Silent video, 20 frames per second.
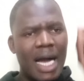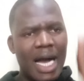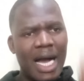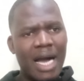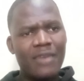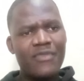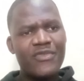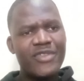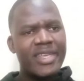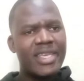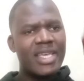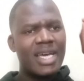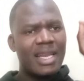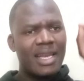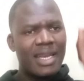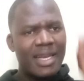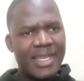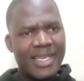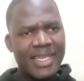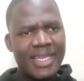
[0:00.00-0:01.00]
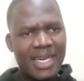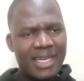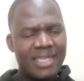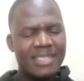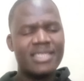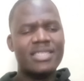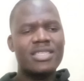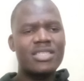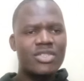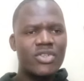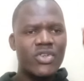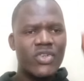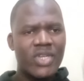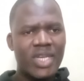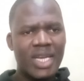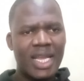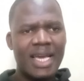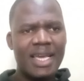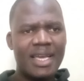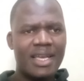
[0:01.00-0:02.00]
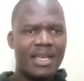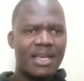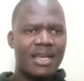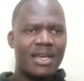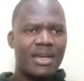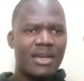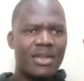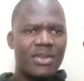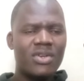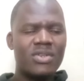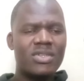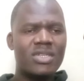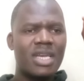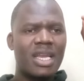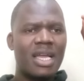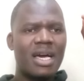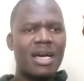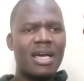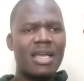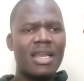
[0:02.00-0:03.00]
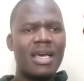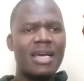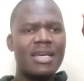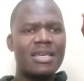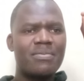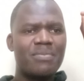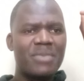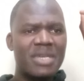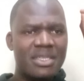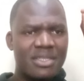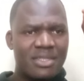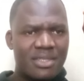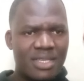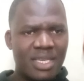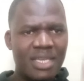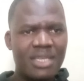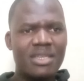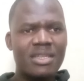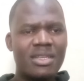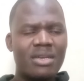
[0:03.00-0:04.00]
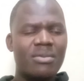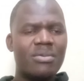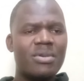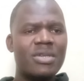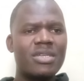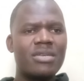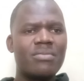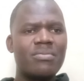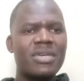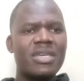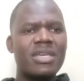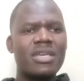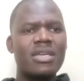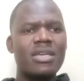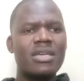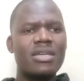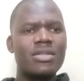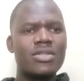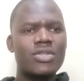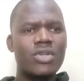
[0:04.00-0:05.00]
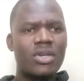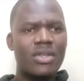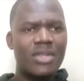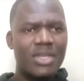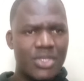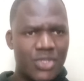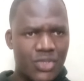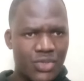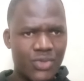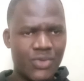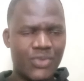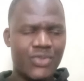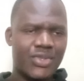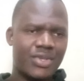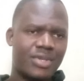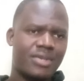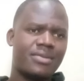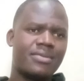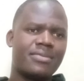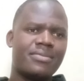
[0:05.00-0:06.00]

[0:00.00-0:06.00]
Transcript: African leaders don't like don't li uh, like being said uh, being being told the truth.